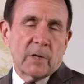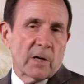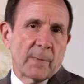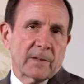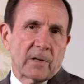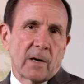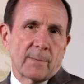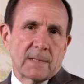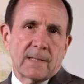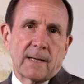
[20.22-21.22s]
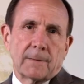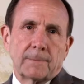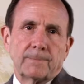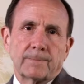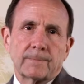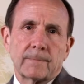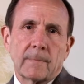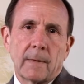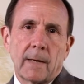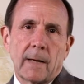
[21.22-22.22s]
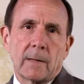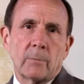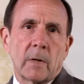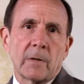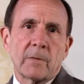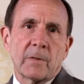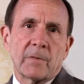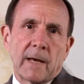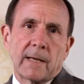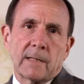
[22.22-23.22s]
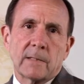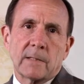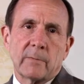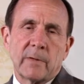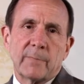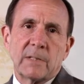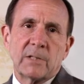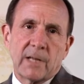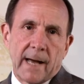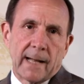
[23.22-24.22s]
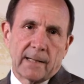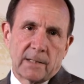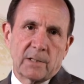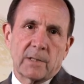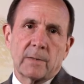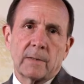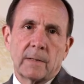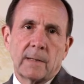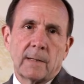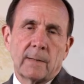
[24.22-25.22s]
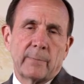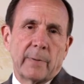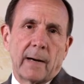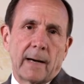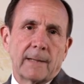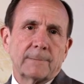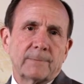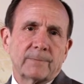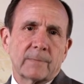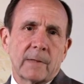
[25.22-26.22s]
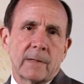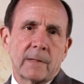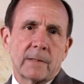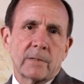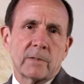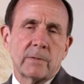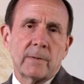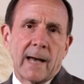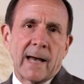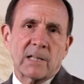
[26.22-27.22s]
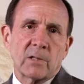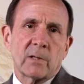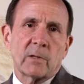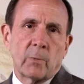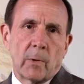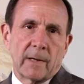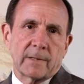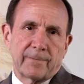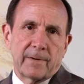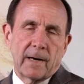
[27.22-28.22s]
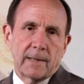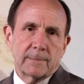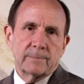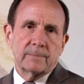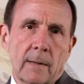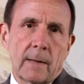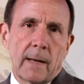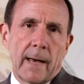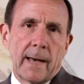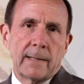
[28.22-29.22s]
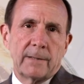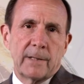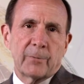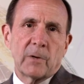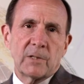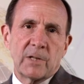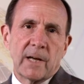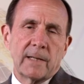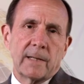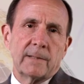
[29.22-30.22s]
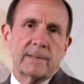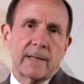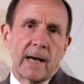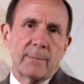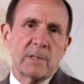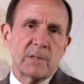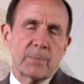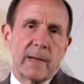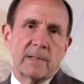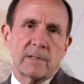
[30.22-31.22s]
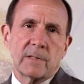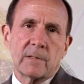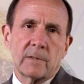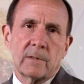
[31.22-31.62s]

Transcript: talking about the carbon cycle. And one of the things that we've been challenged by is to actually quantify and differentiate in time and space